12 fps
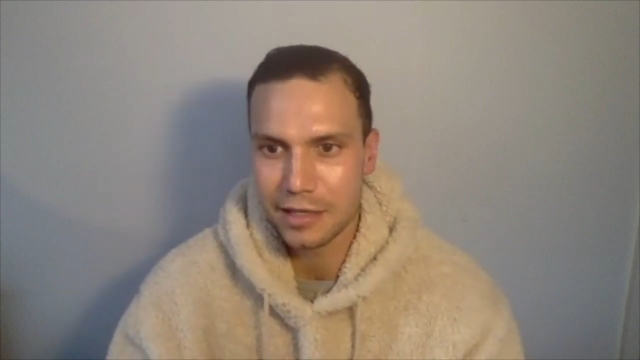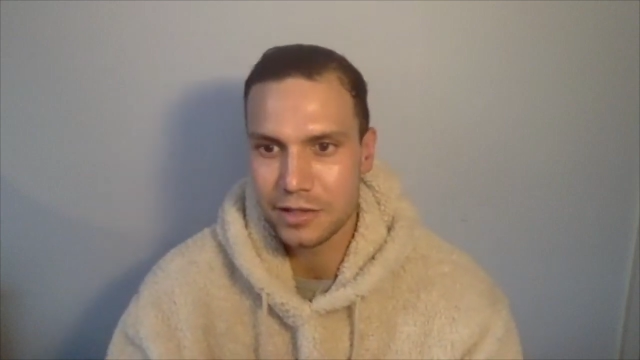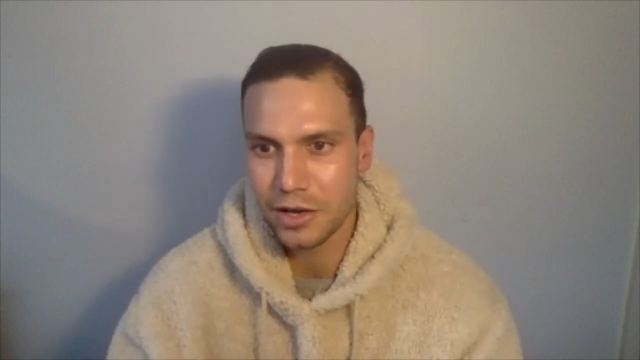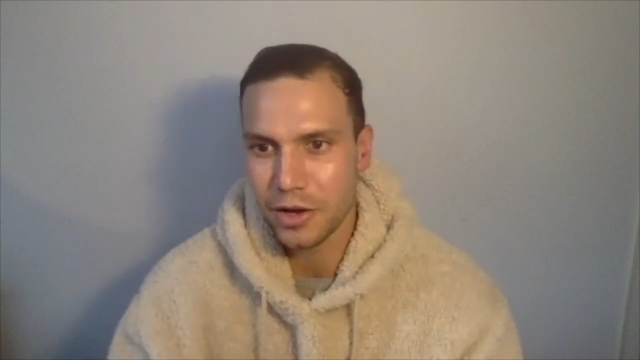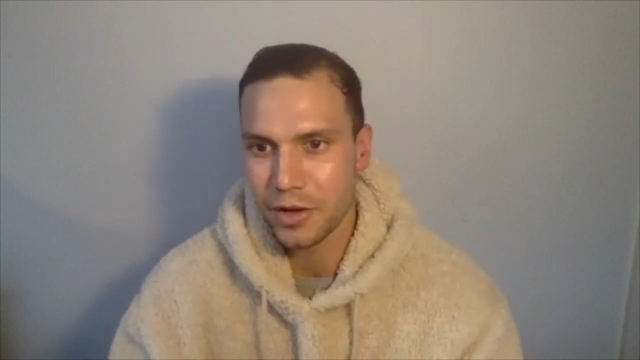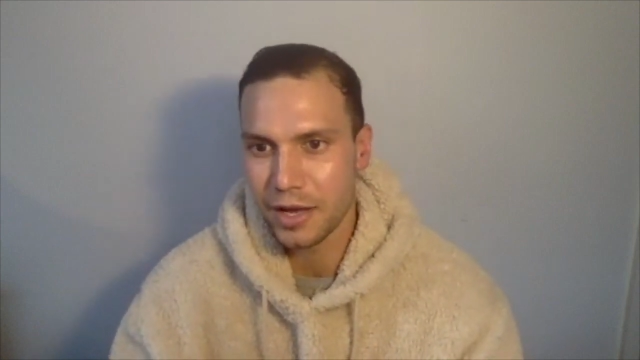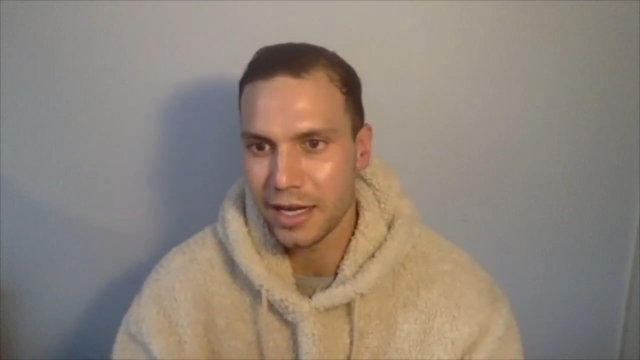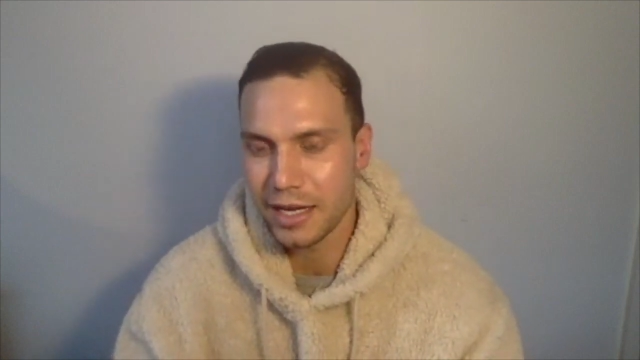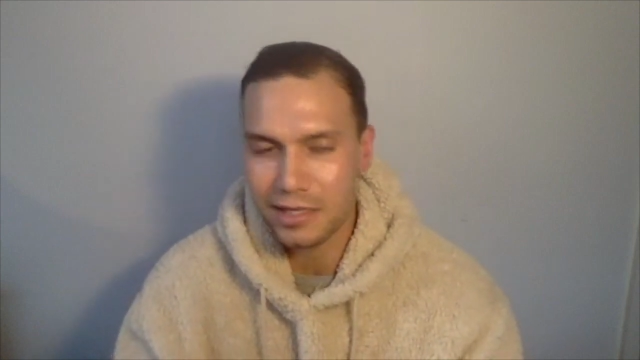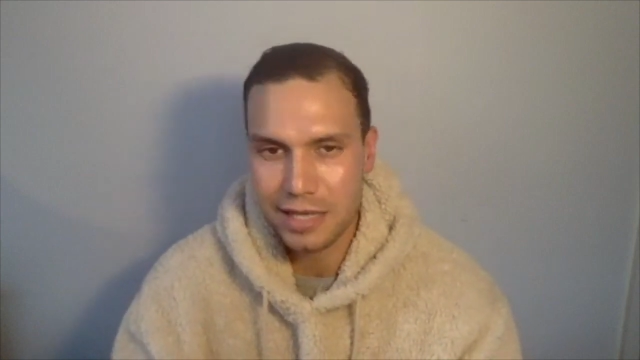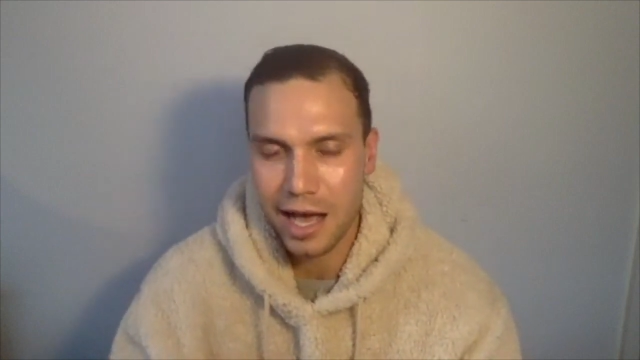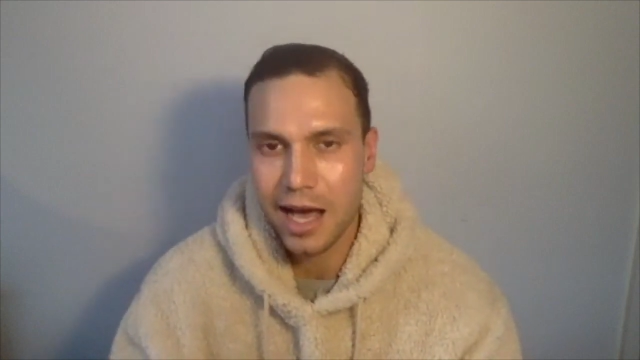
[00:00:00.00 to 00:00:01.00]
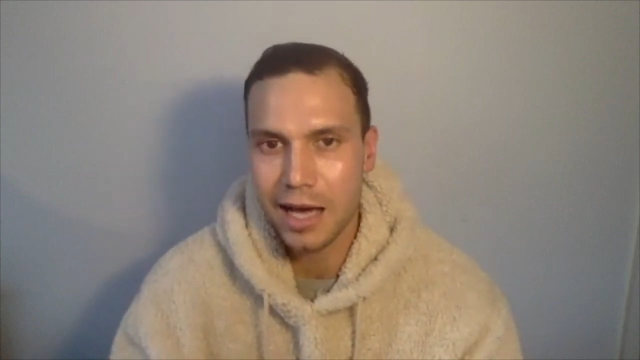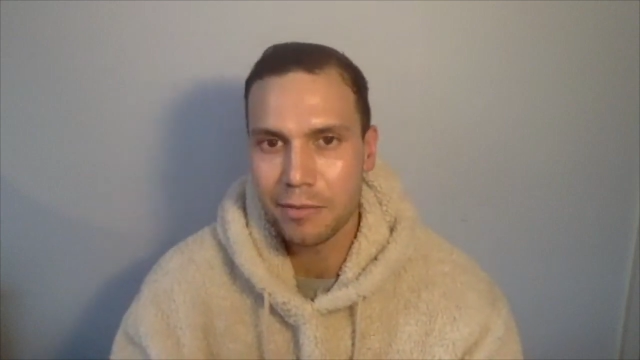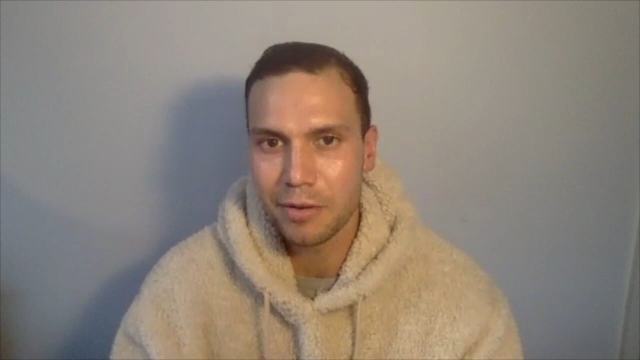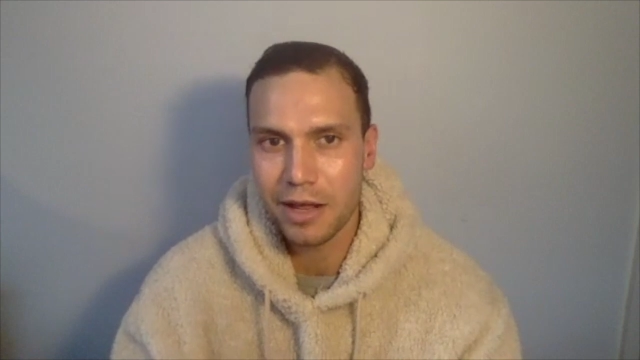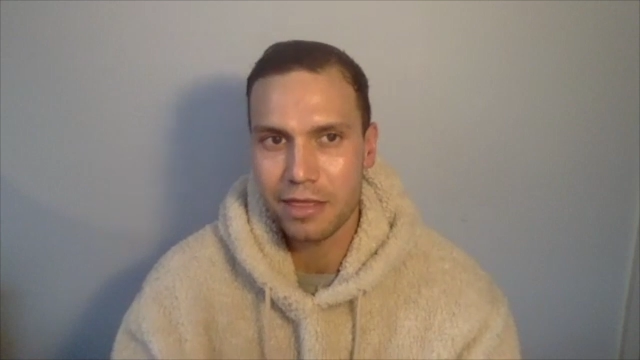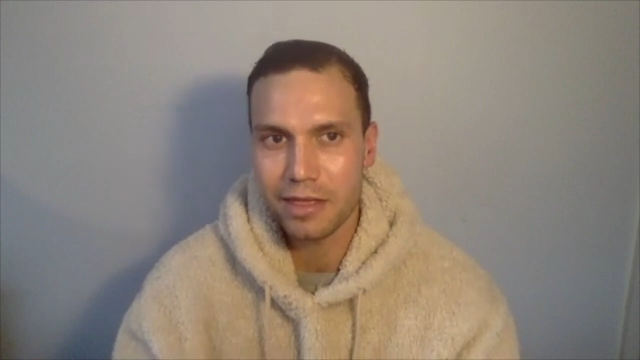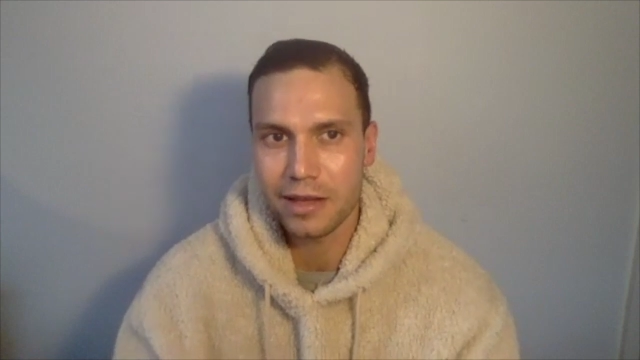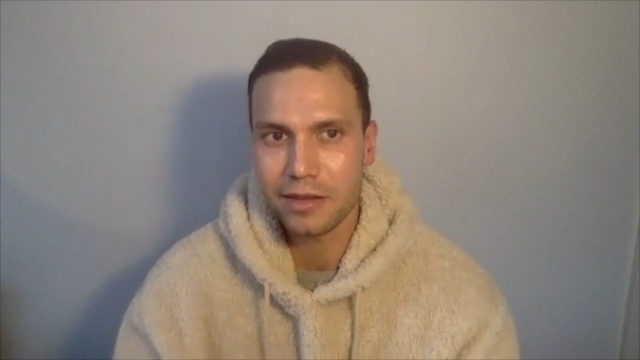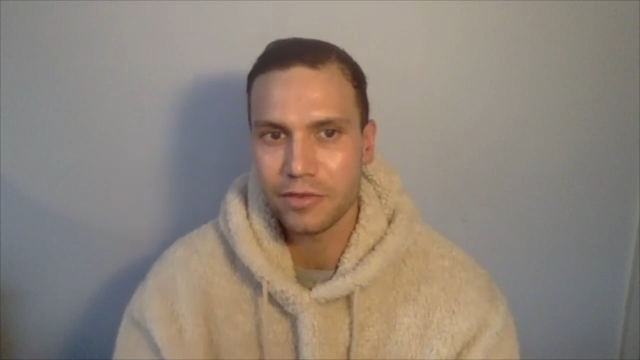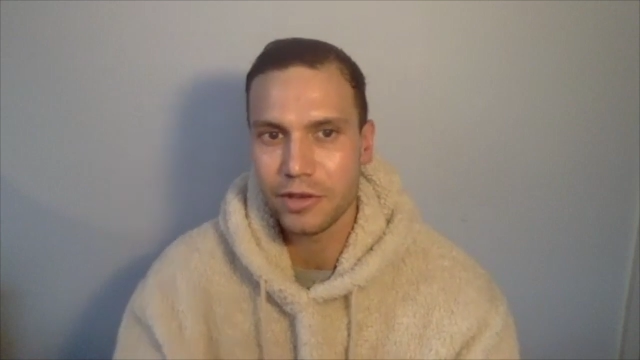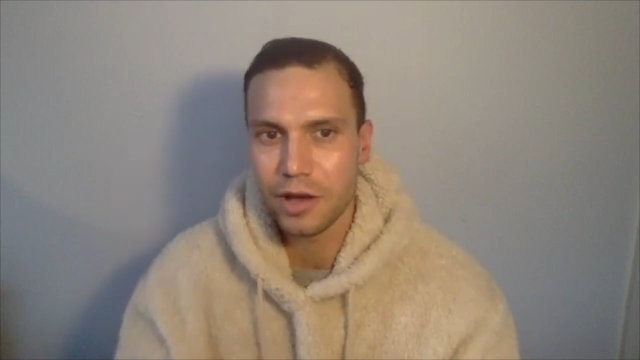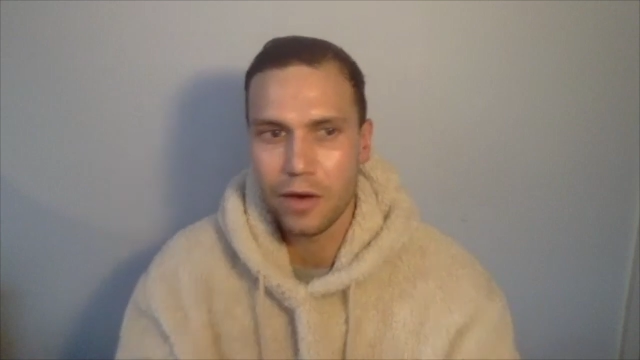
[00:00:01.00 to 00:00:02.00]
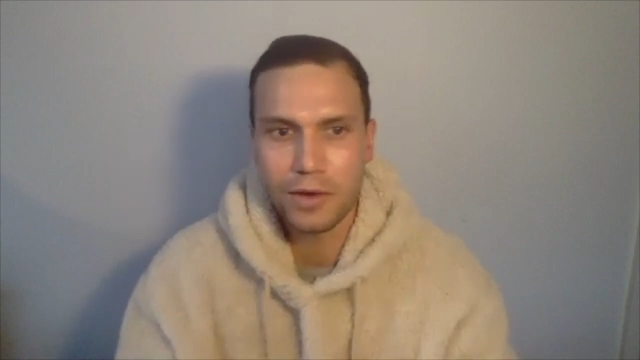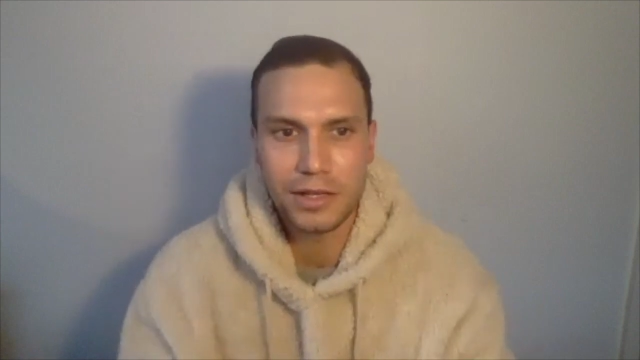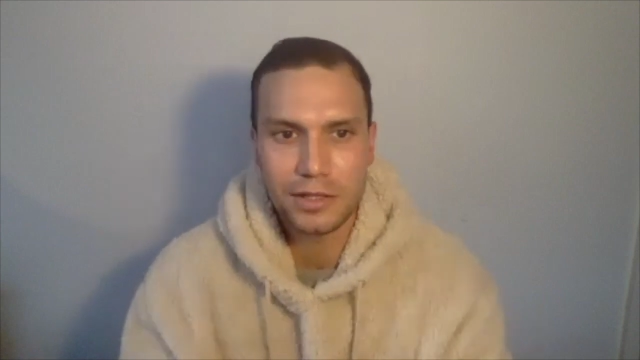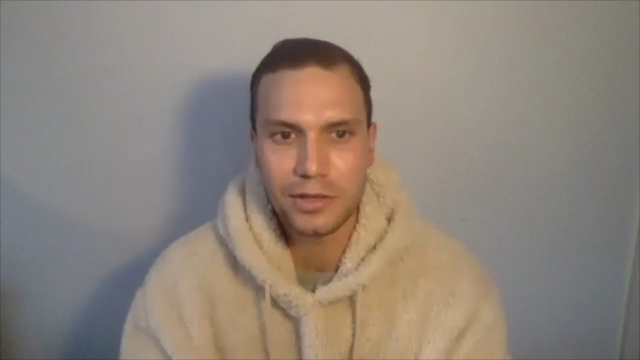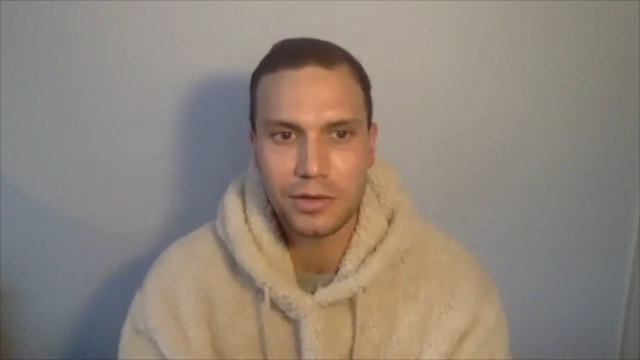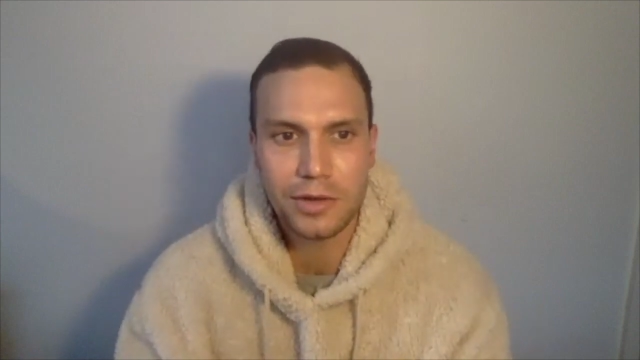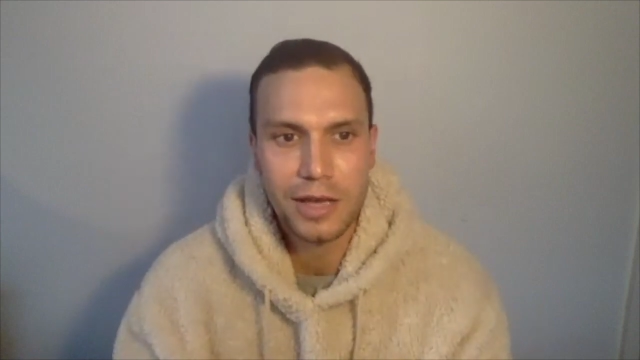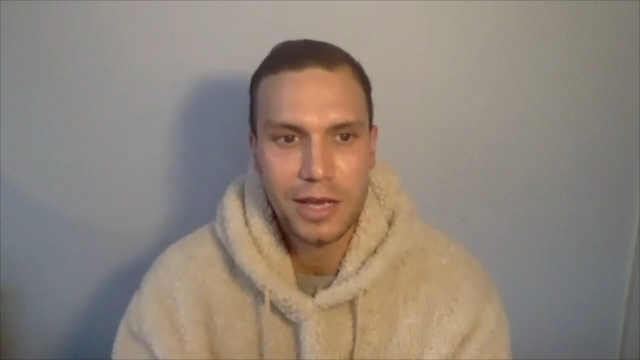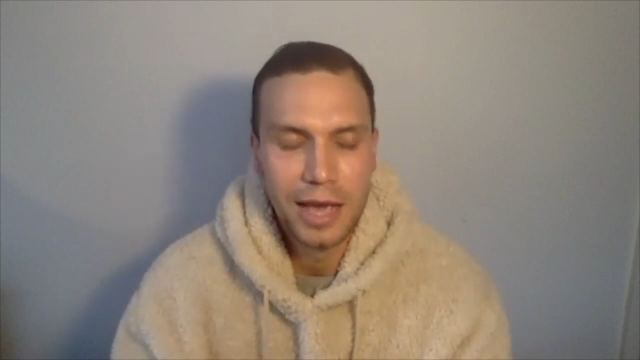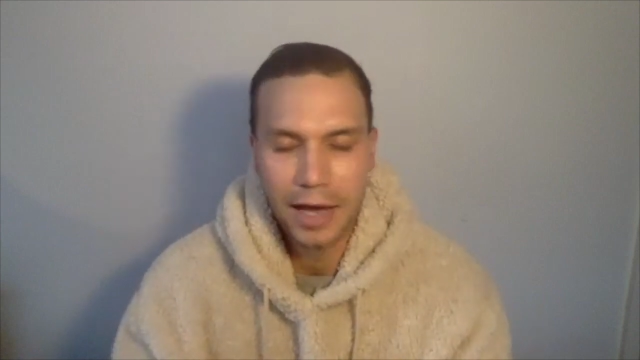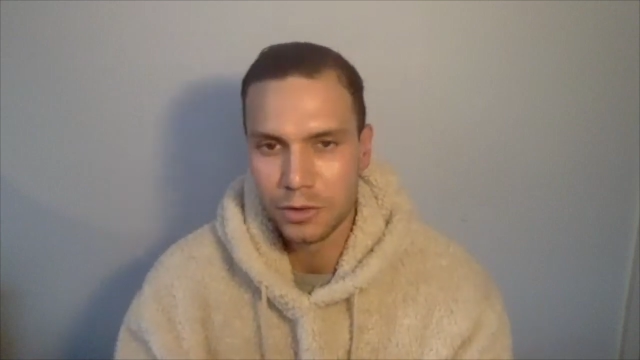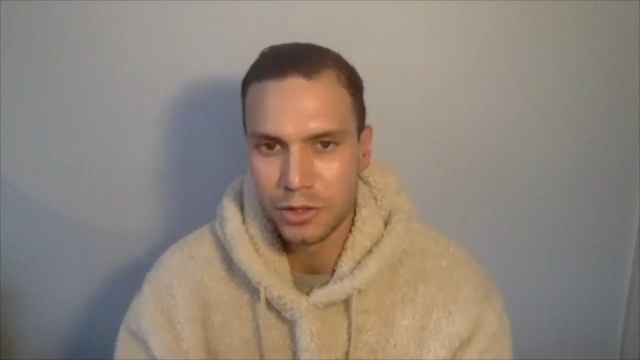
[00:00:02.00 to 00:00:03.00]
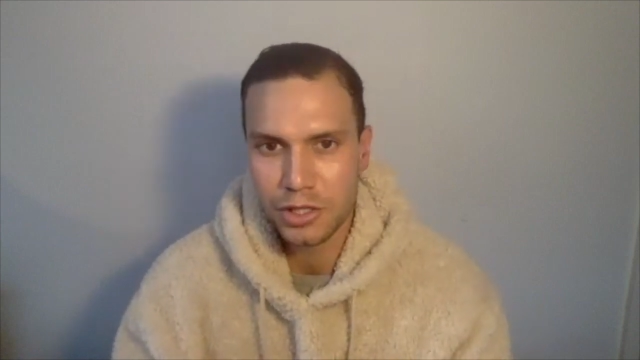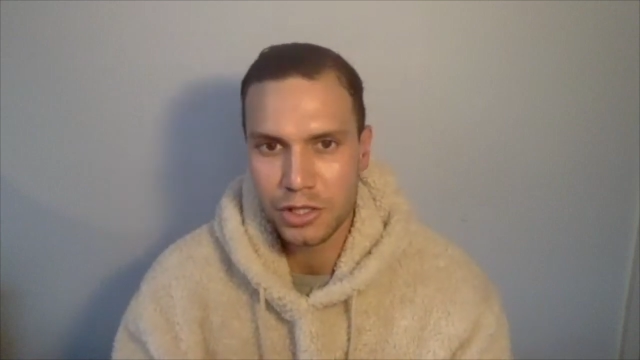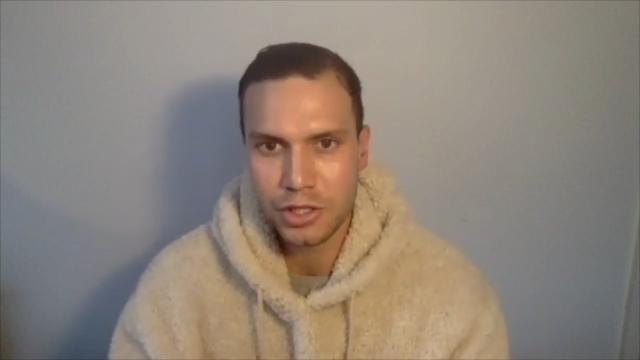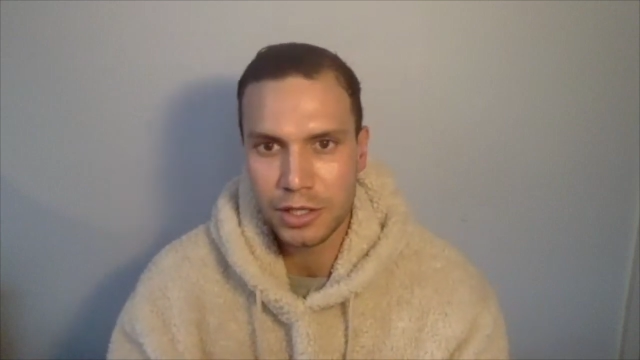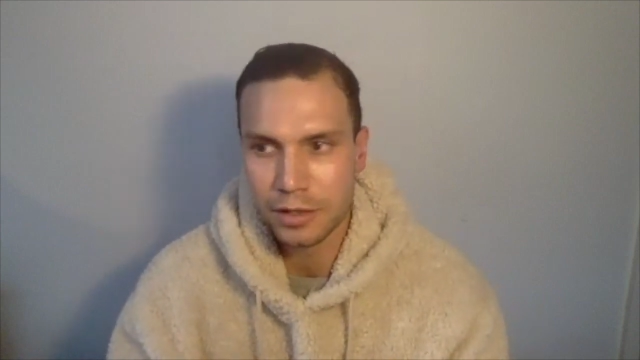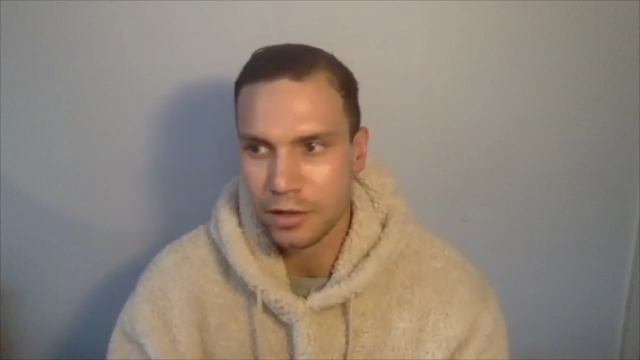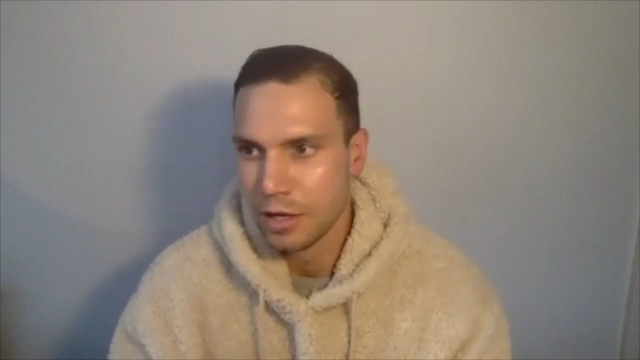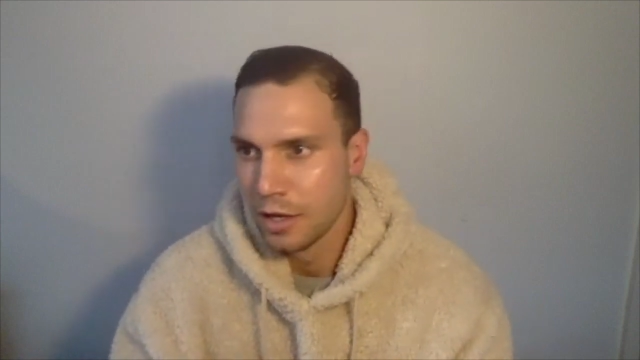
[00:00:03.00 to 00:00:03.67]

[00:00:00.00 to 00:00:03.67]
So it is hard, but I think if you go into an audition,